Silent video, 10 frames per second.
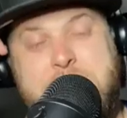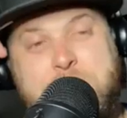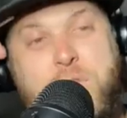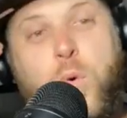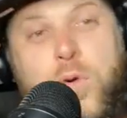
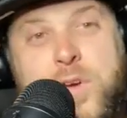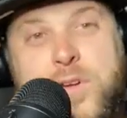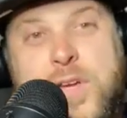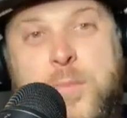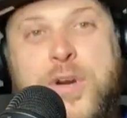
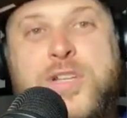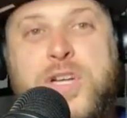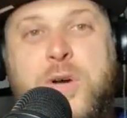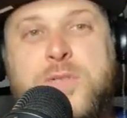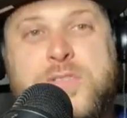Florida, Emory
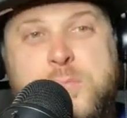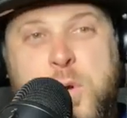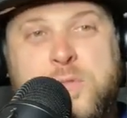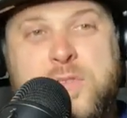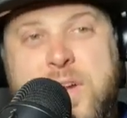Jones is
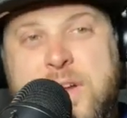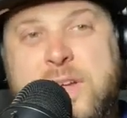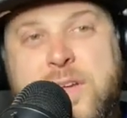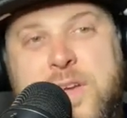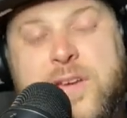most
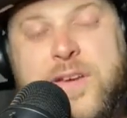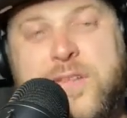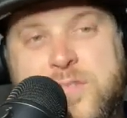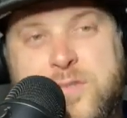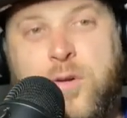likely
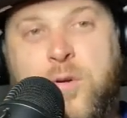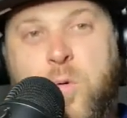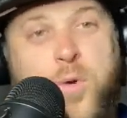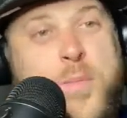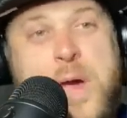the starting
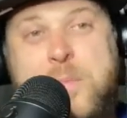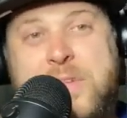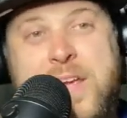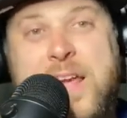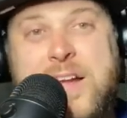quarterback,
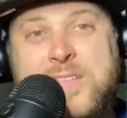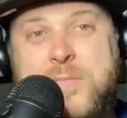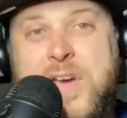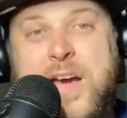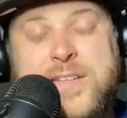but they got
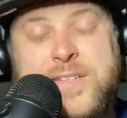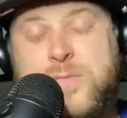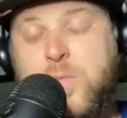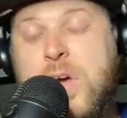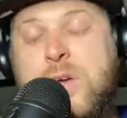some guys
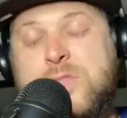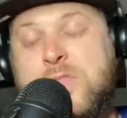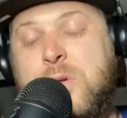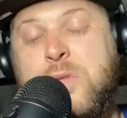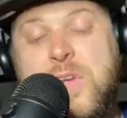as well.
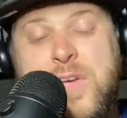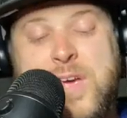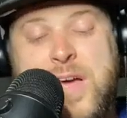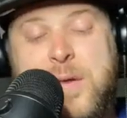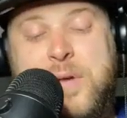So,
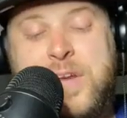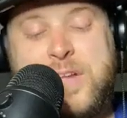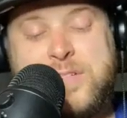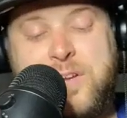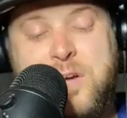
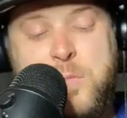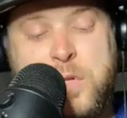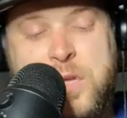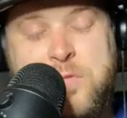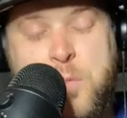it's
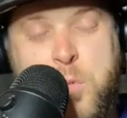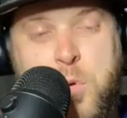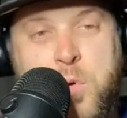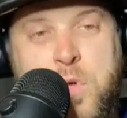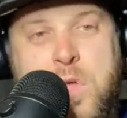
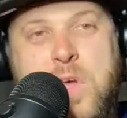unbelievable.